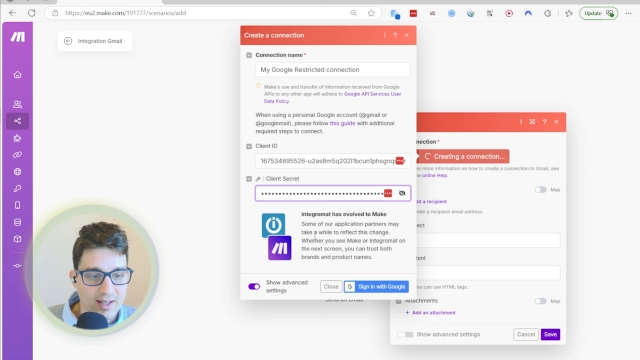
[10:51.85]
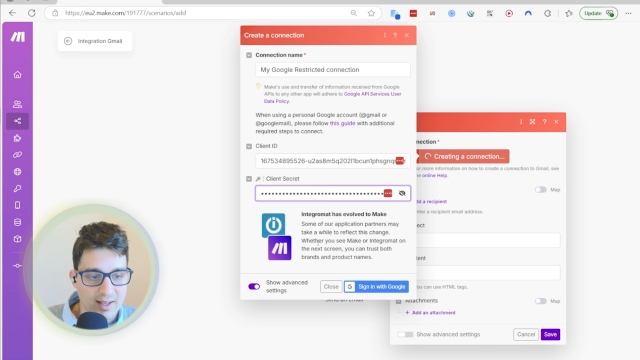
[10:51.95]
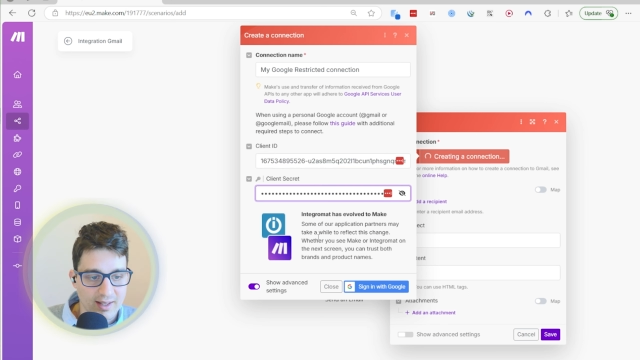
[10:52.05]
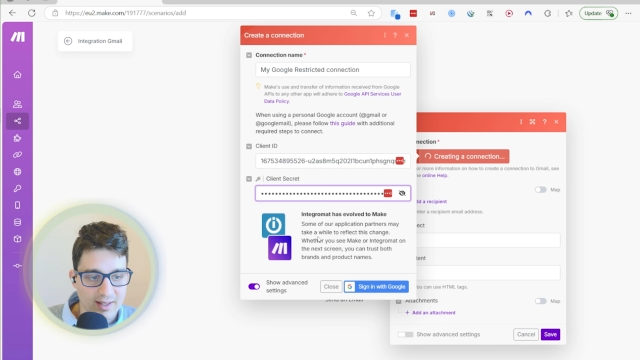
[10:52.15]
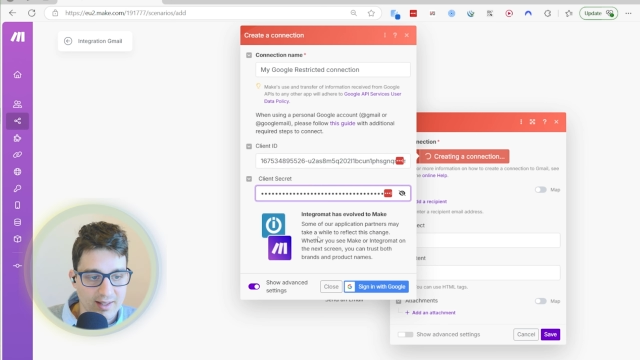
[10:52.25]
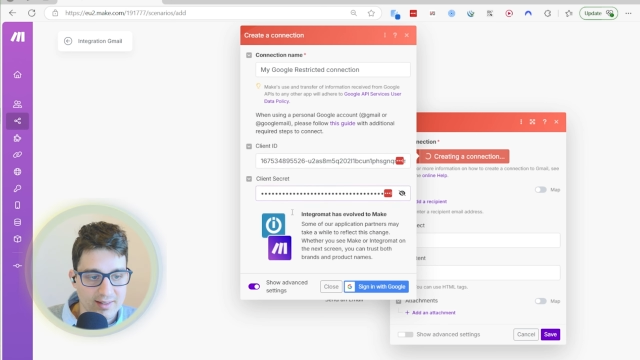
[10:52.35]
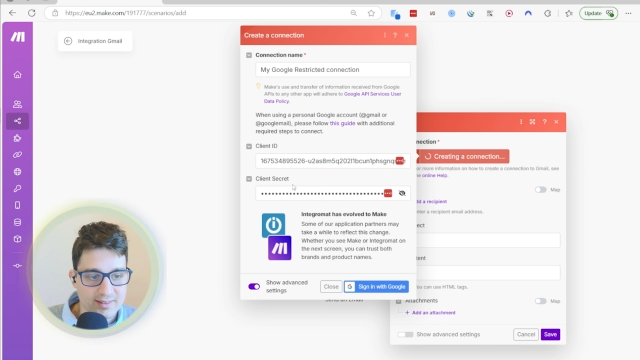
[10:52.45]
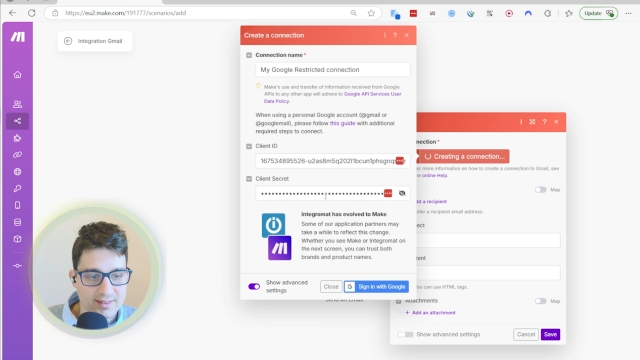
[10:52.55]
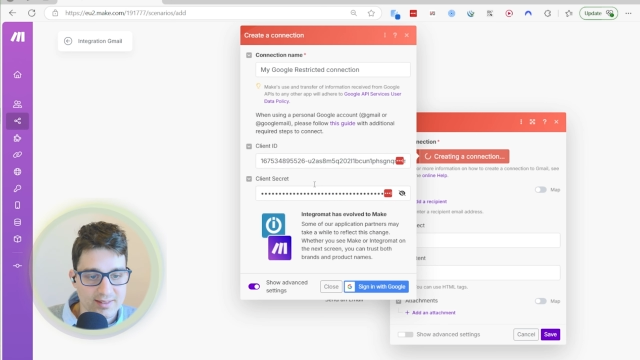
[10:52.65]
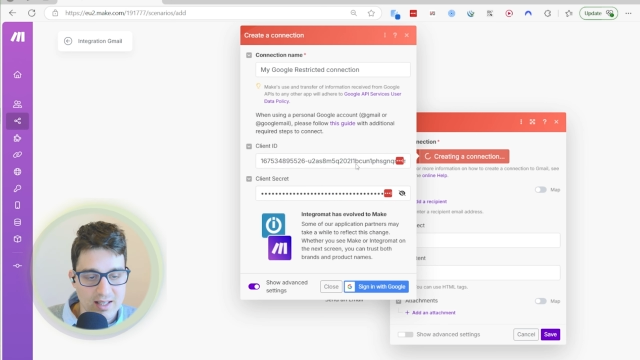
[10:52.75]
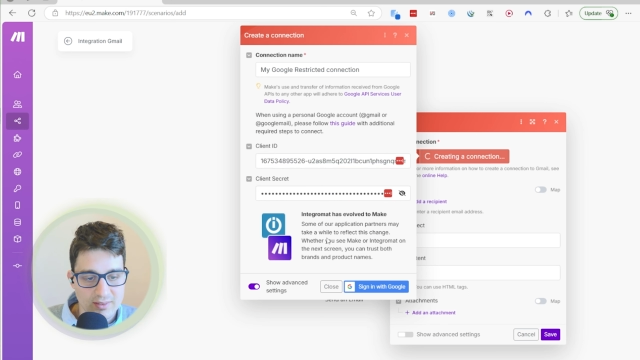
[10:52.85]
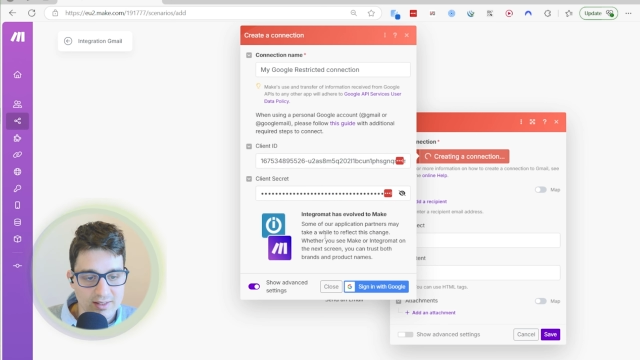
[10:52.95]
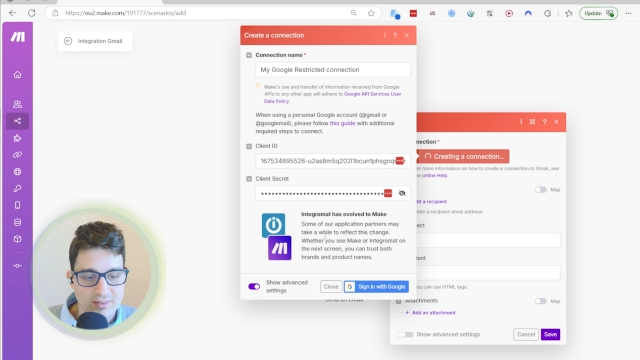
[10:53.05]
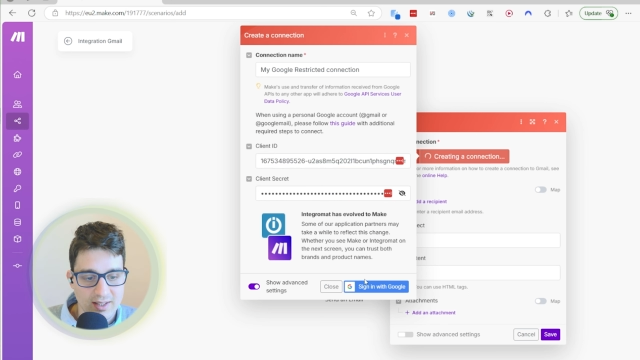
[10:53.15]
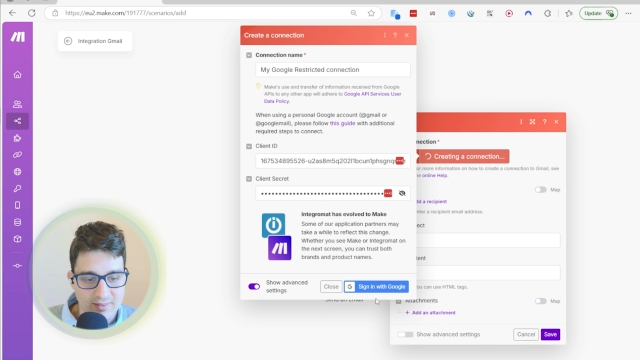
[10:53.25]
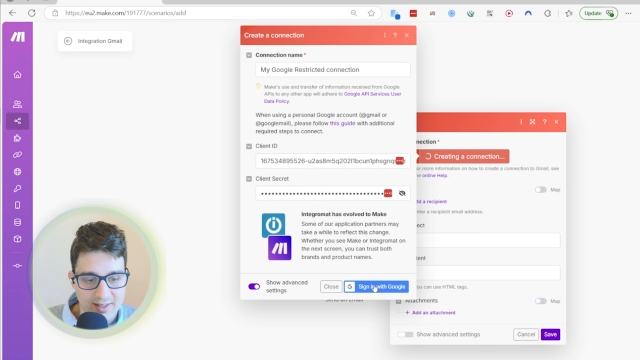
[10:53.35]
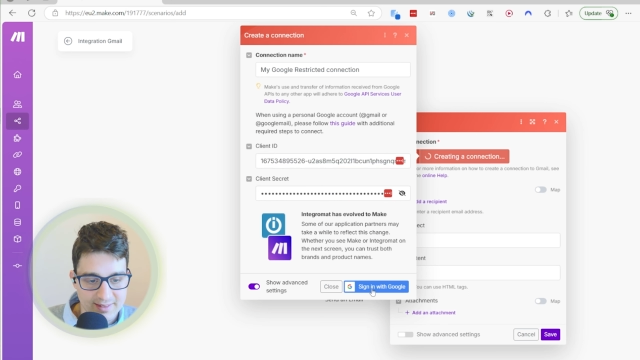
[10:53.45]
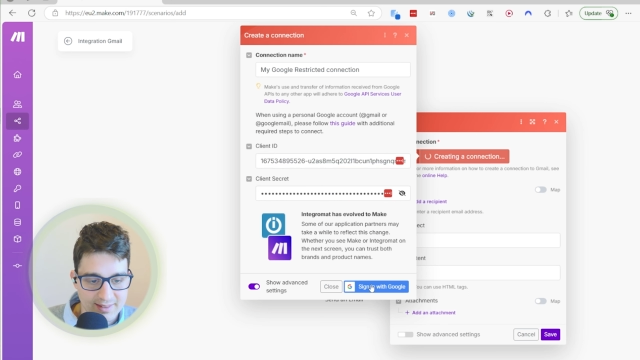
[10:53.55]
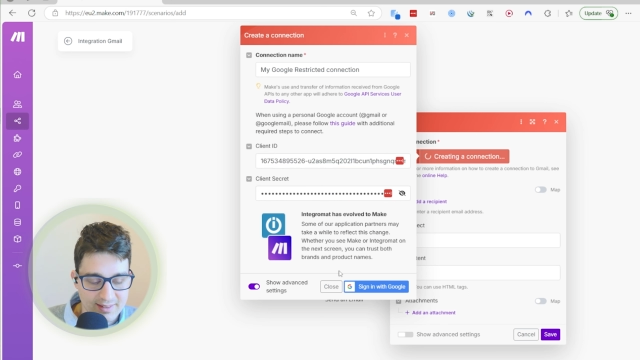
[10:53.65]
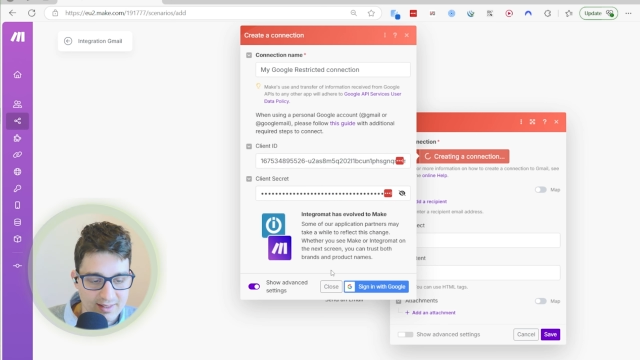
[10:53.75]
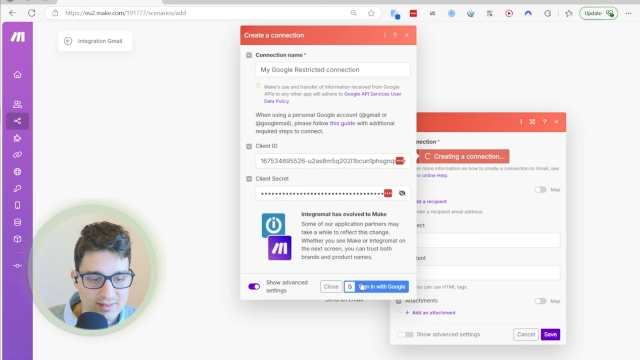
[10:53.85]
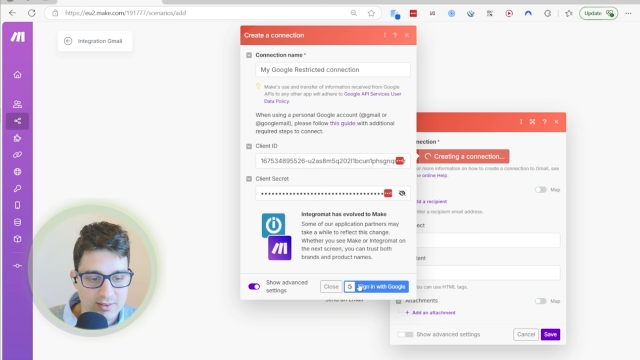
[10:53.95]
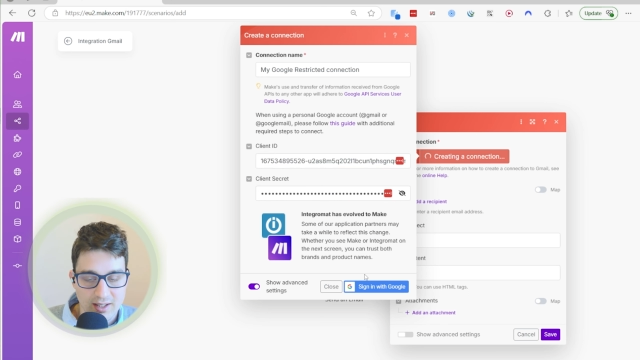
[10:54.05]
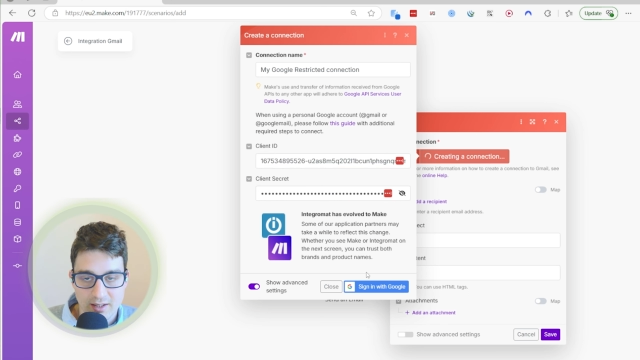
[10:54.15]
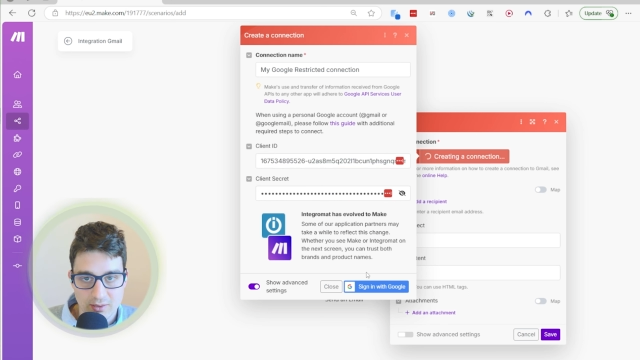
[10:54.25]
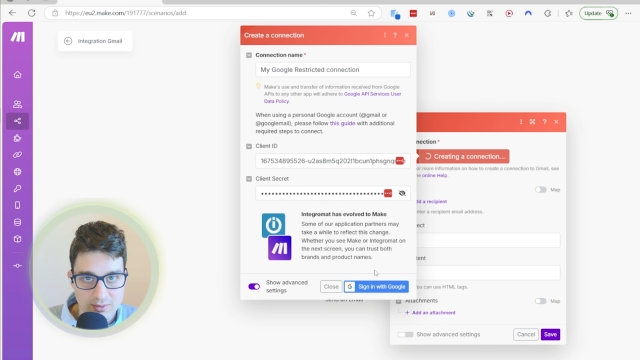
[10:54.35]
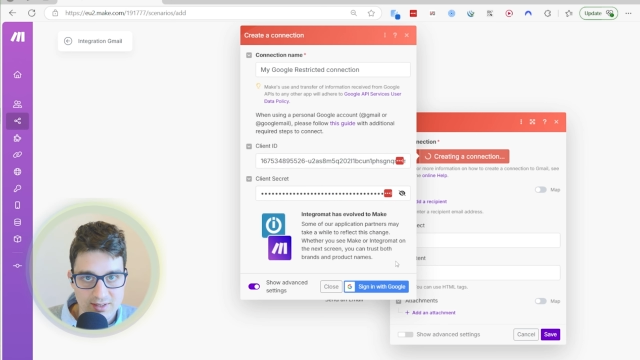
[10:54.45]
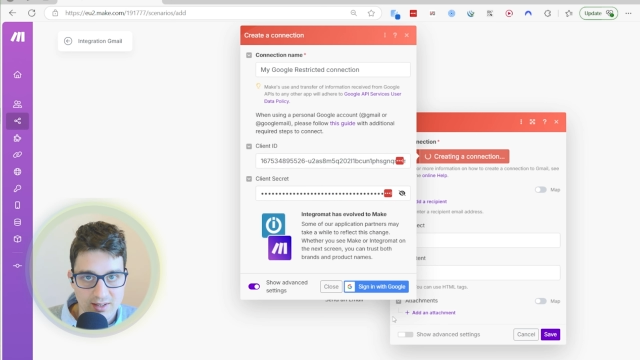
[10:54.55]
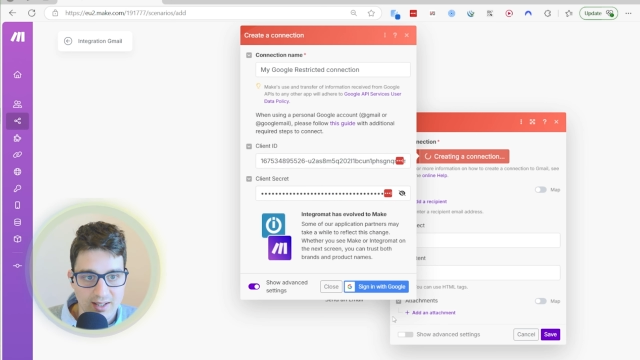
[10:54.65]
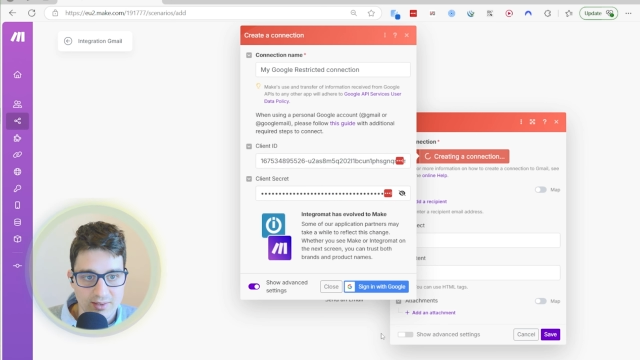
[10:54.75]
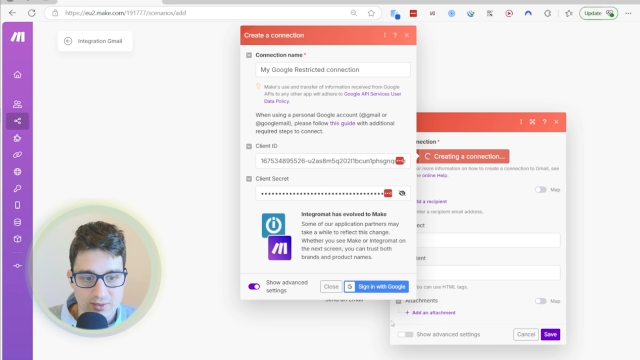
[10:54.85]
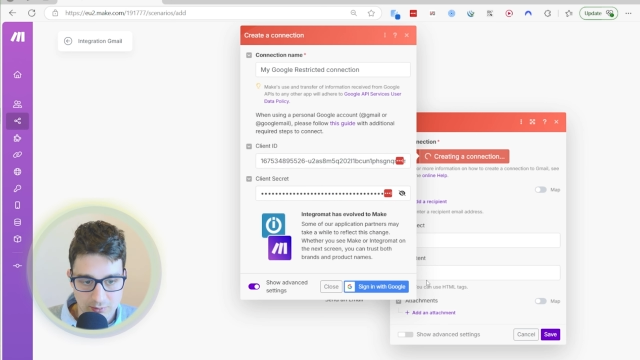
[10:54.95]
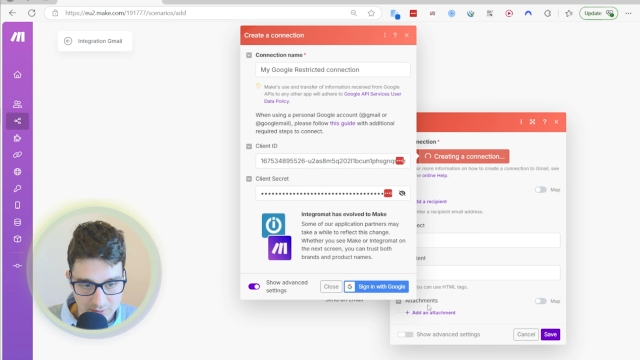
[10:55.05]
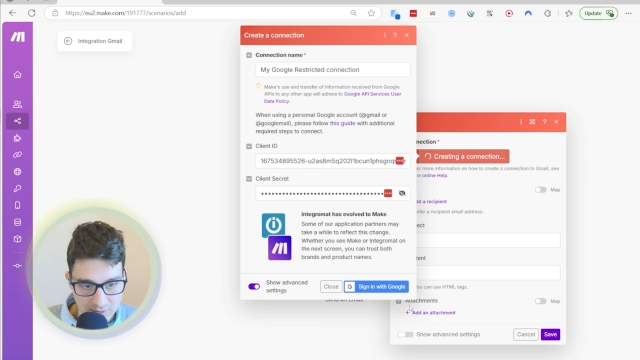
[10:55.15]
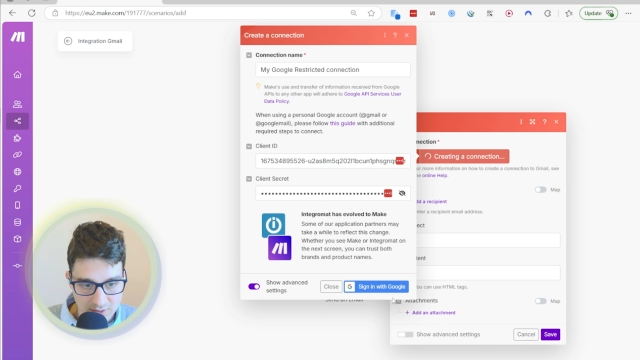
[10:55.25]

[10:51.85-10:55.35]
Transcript: And now that we have added this, we can use our own